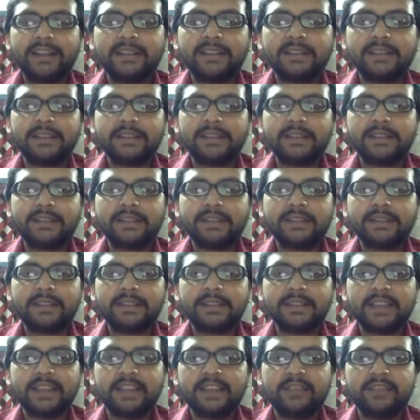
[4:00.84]

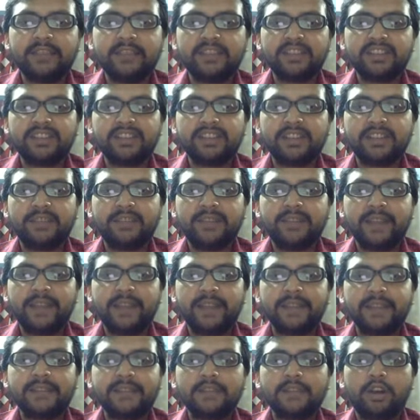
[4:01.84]
66A, which
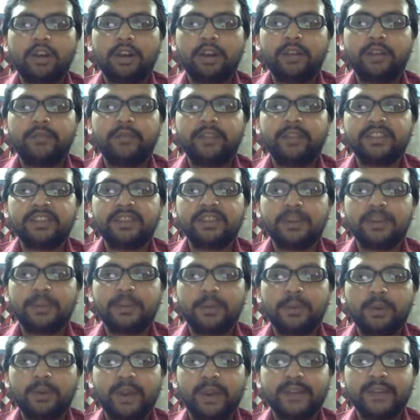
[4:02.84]
defines or which
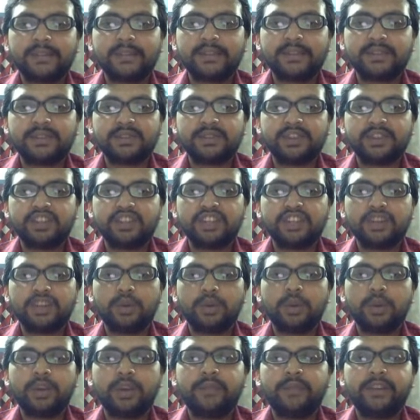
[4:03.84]
provides restriction
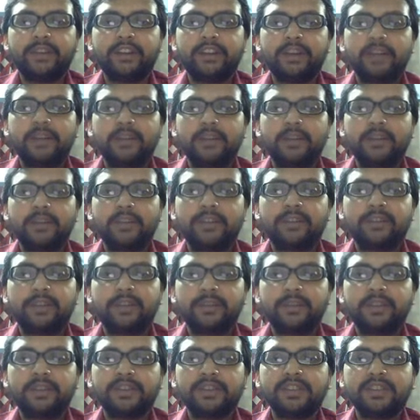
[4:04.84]
over freedom of
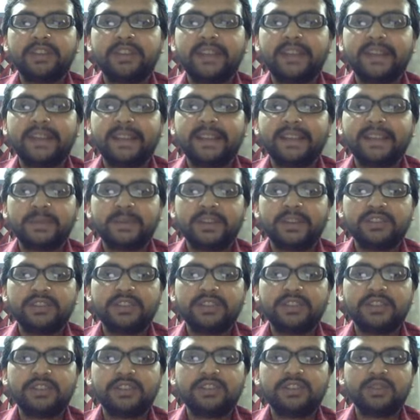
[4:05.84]
information and
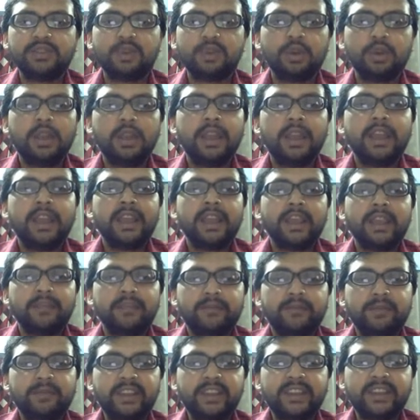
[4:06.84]
expression. So
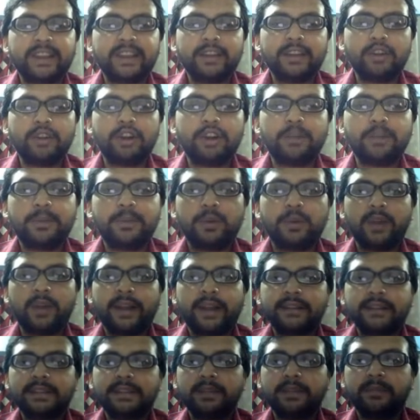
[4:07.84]
we cannot
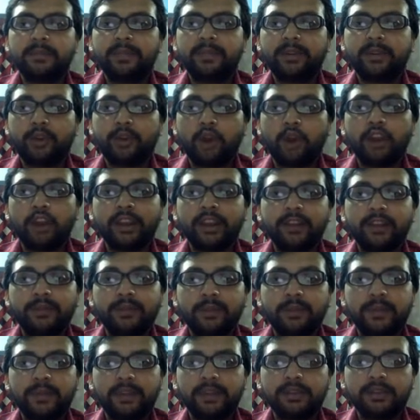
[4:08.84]
provide some wrong
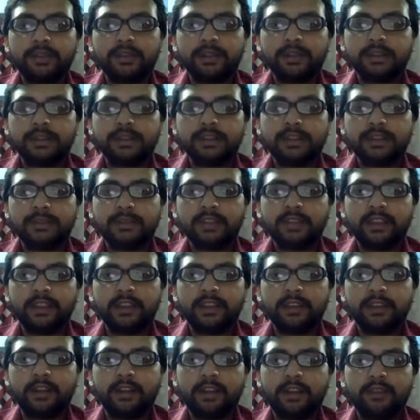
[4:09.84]
information,
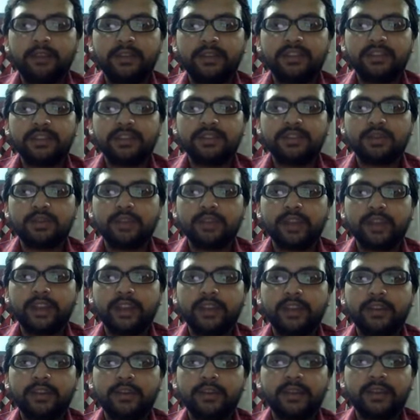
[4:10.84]
something which is going
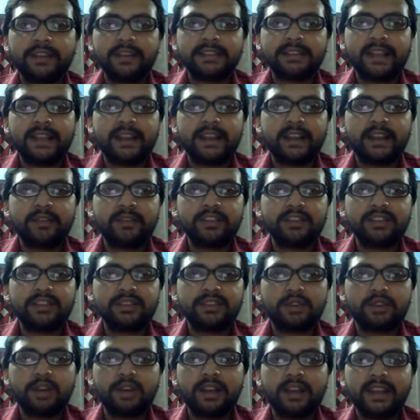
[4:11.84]
in today's era, which is
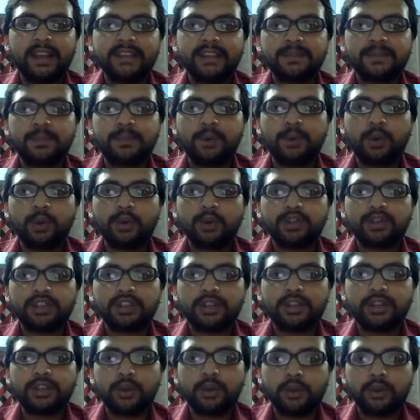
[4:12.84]
called as
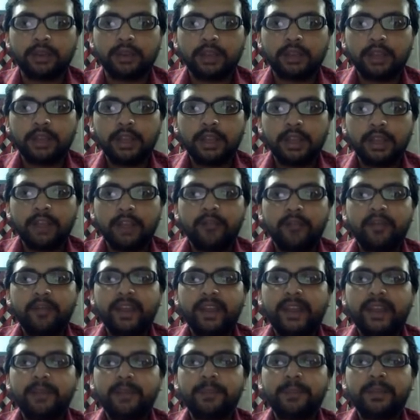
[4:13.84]
post-truth,
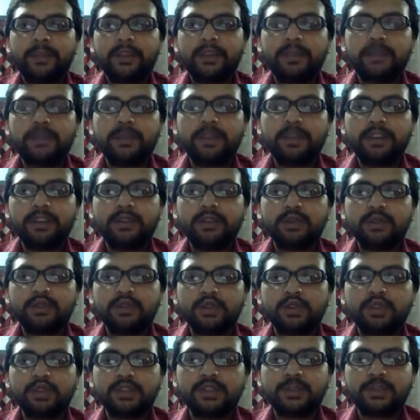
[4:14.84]
where people used
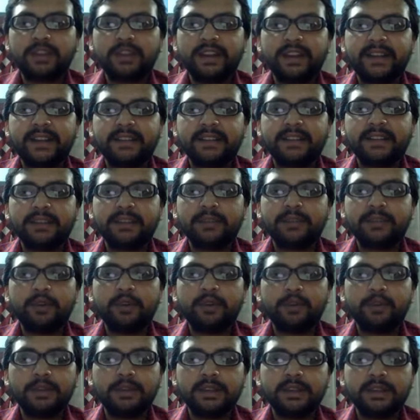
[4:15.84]
to spread some
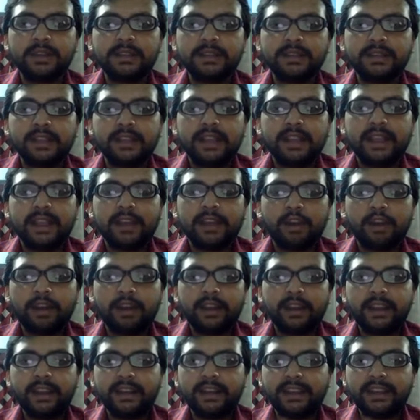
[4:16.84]
rumors or
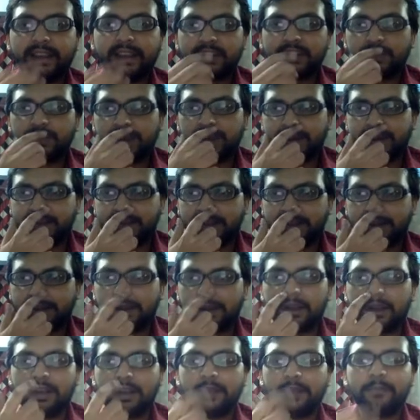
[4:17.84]
any
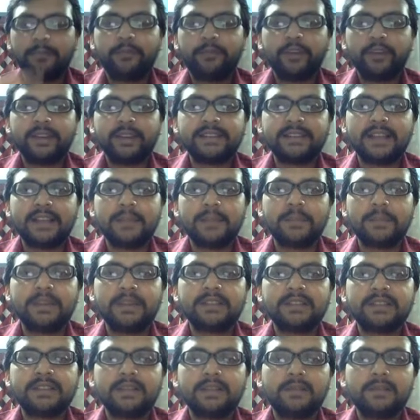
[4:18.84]
XYZ, for example,
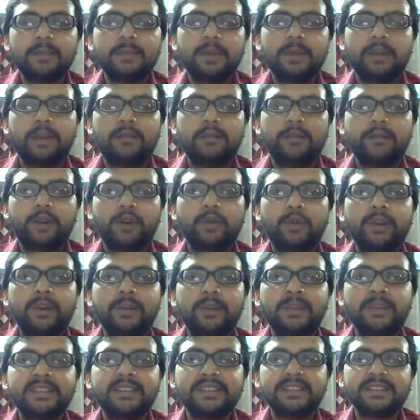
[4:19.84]
some forward
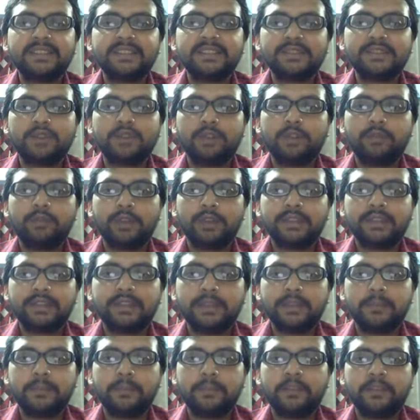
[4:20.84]
messages on
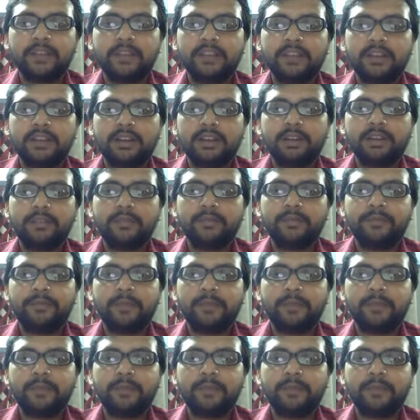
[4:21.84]
WhatsApp, whether